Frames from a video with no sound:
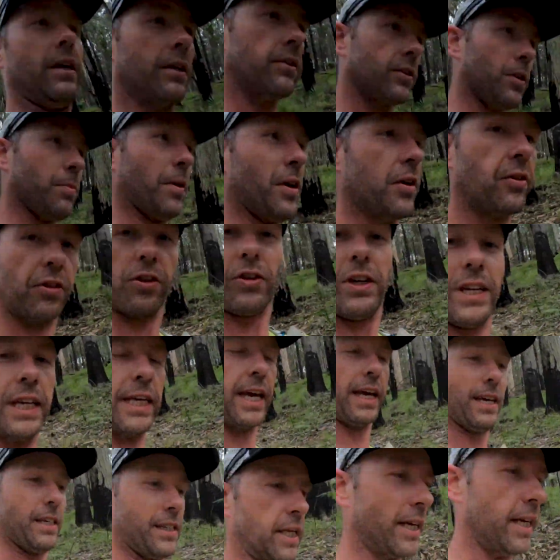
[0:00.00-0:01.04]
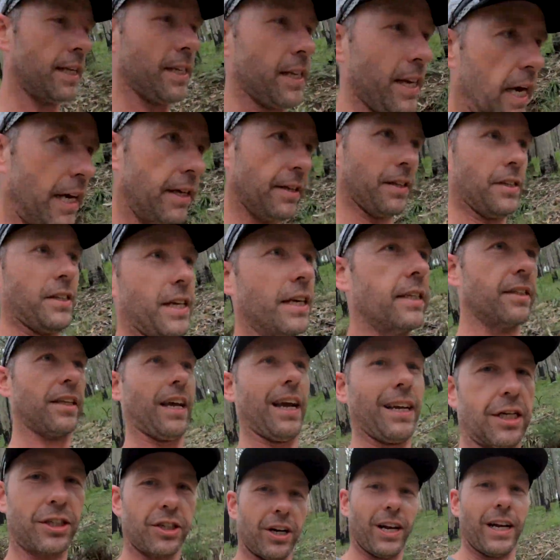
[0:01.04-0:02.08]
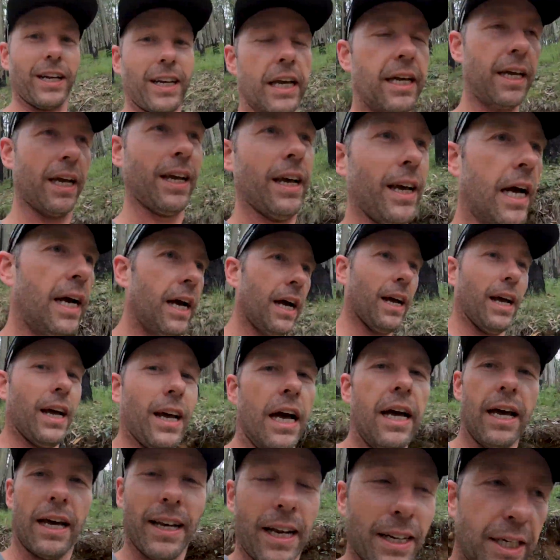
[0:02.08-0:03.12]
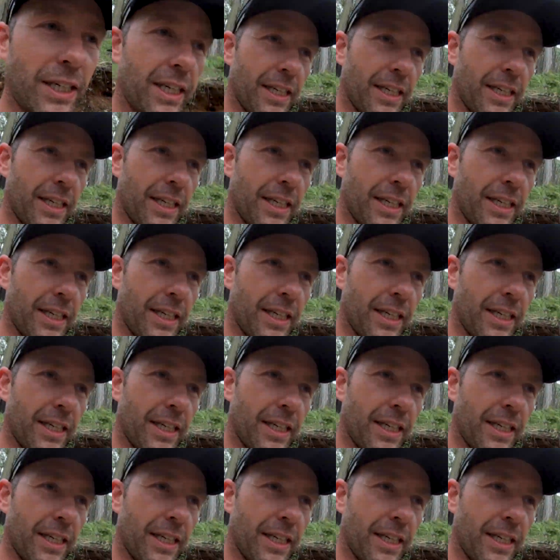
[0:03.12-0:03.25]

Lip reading: So about 3 k's in, you hit the zigzag track, and as you